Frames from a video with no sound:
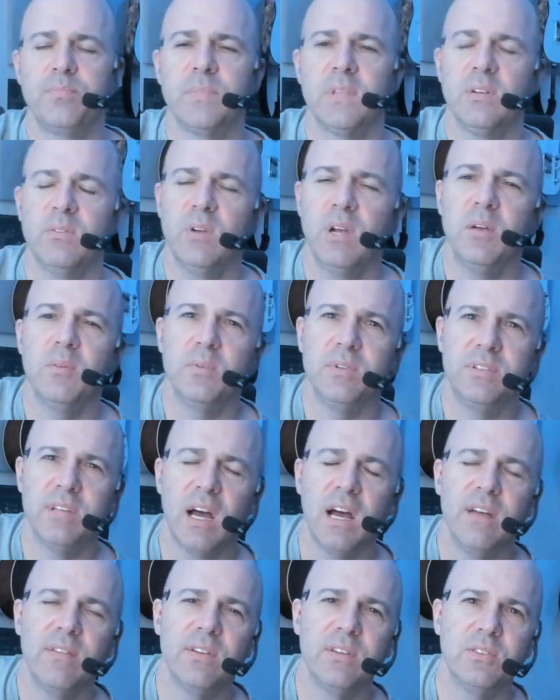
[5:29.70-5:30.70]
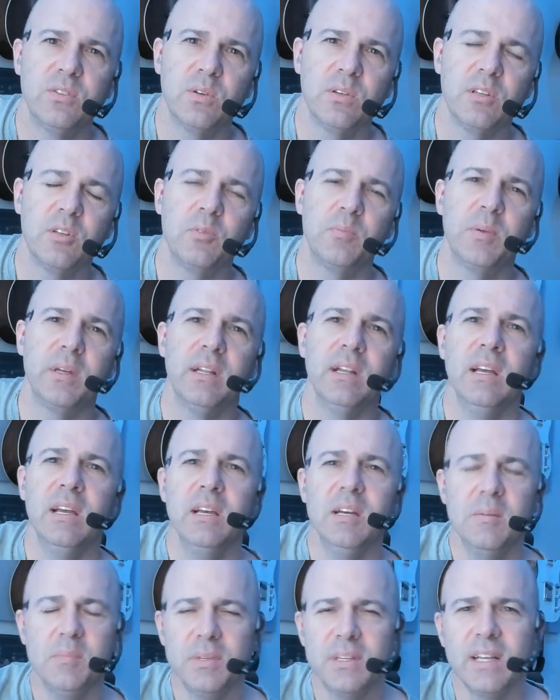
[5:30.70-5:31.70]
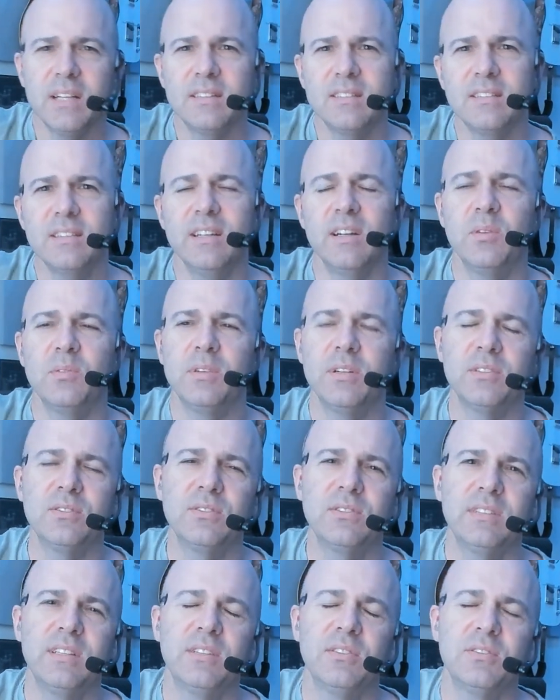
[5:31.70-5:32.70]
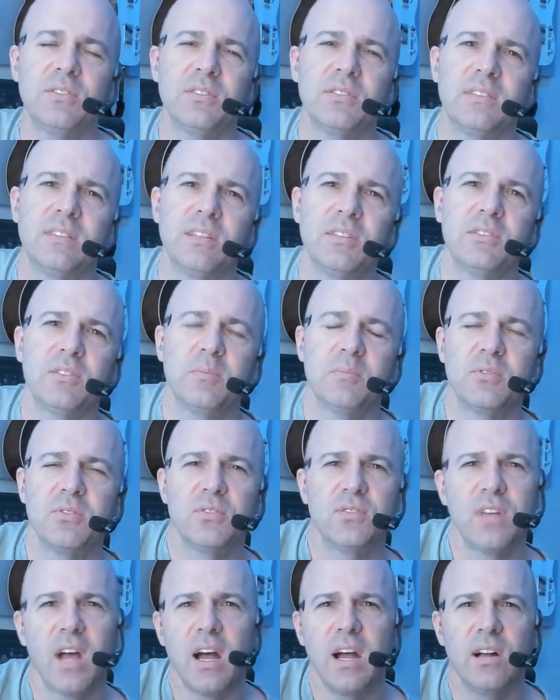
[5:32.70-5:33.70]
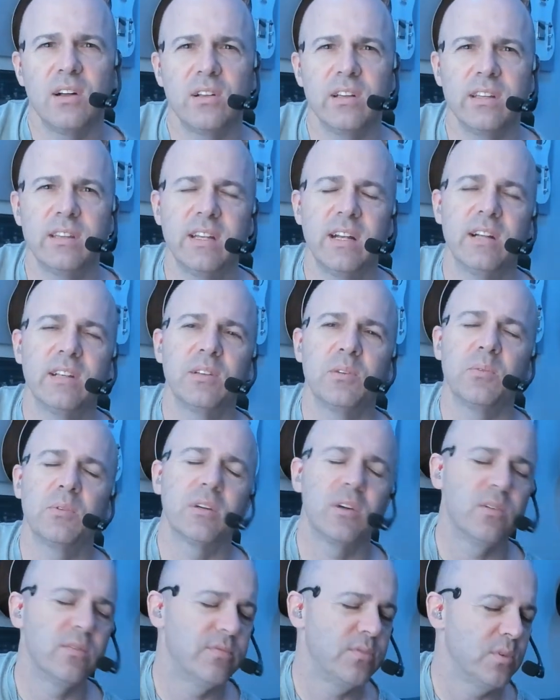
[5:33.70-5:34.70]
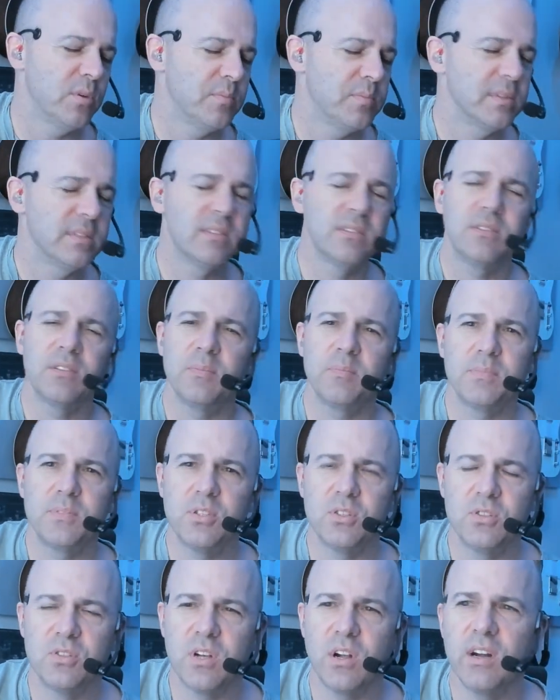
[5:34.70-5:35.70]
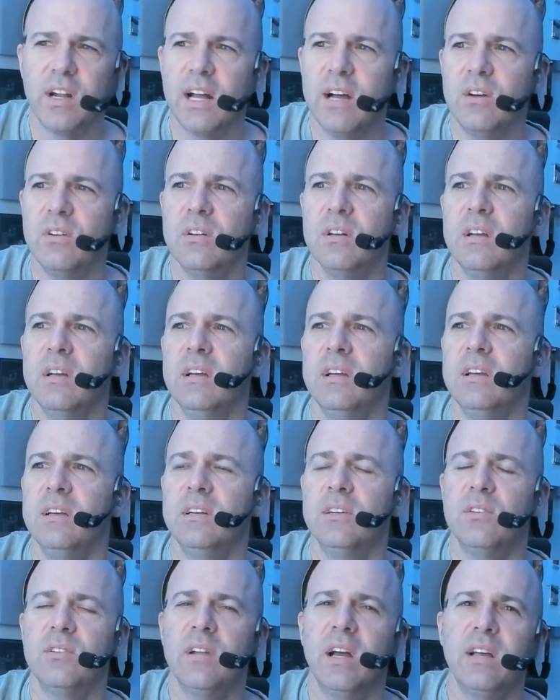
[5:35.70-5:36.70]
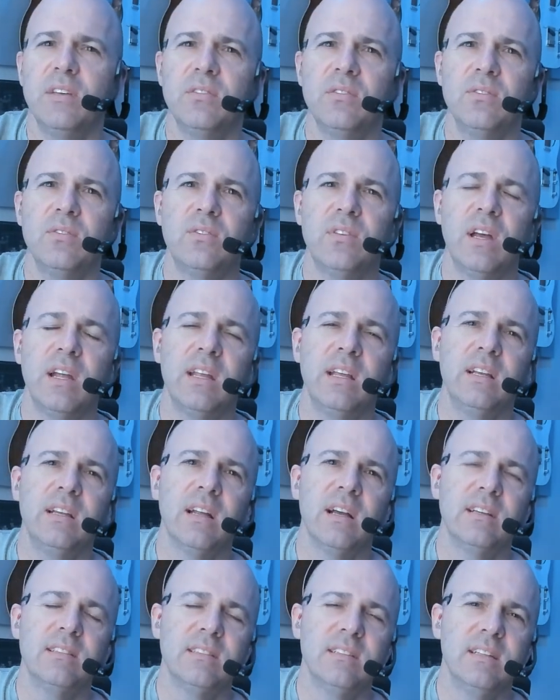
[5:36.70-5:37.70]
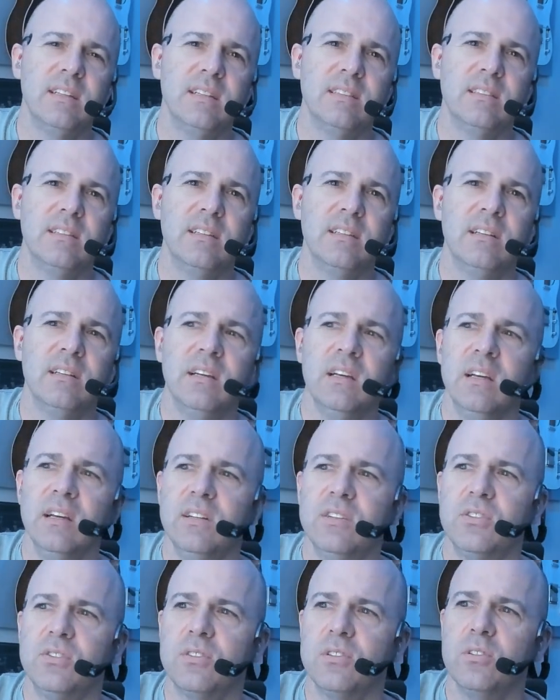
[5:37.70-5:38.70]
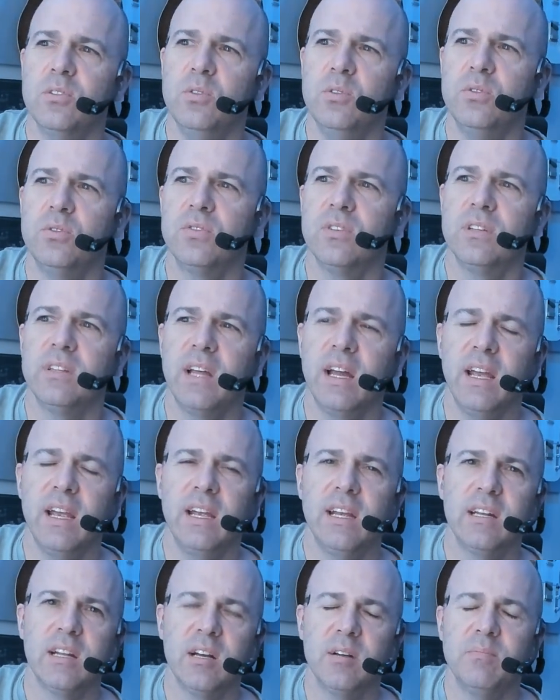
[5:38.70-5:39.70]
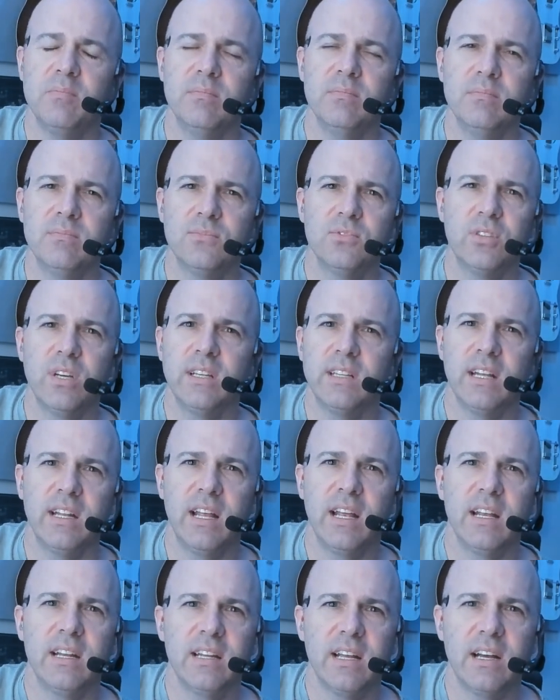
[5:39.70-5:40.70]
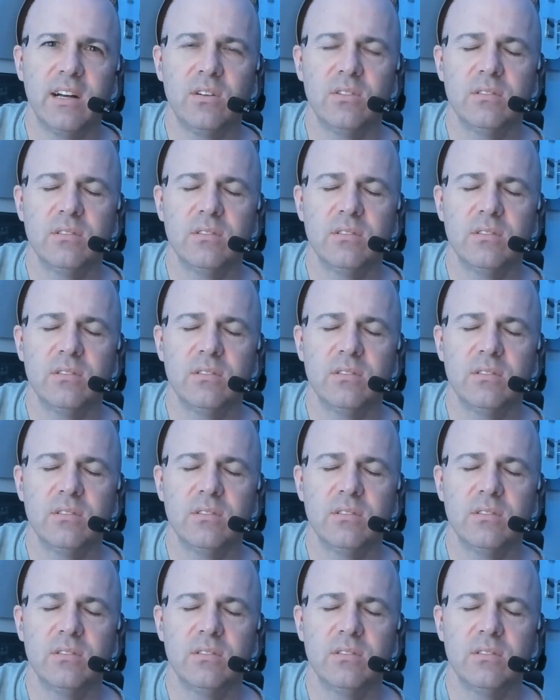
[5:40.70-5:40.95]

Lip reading: Right, we dive into it a little bit, but that's there's some style in there that we're going for. But to start out, nice and steady, nice and easy. Just loosen that hand up, shake that hand out.